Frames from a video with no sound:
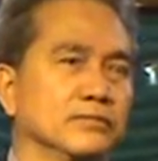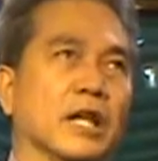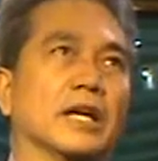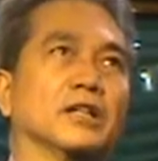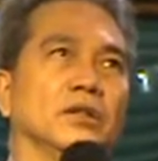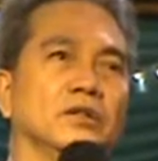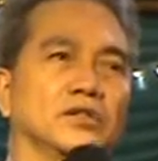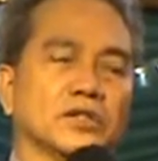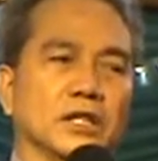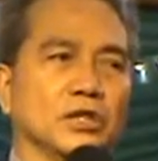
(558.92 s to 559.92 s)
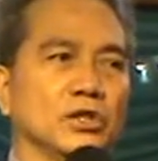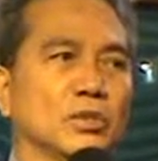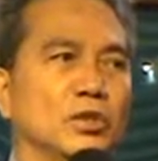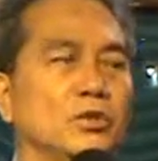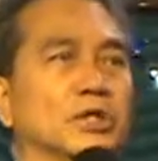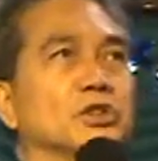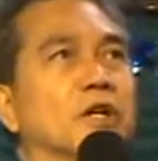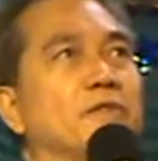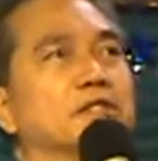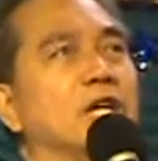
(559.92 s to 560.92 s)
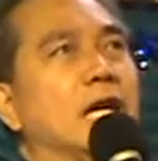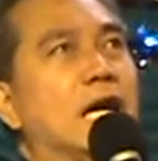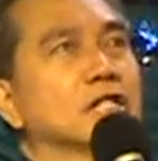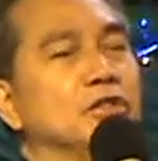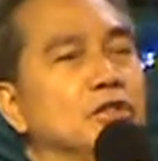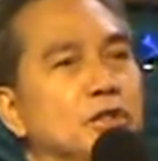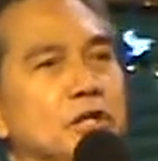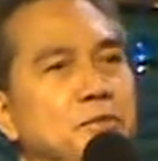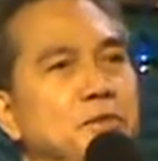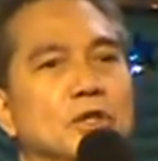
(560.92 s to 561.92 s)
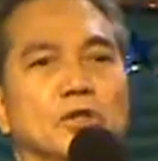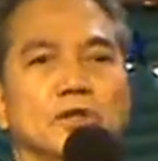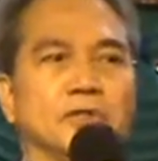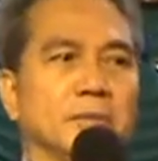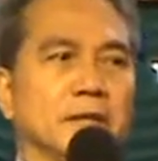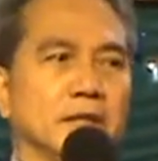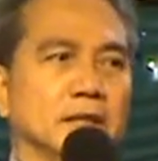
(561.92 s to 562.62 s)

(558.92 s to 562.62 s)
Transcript: Thank You, Lord. You said in Your Word, whatsoever shall I ask You in Your name, You'll do it for me.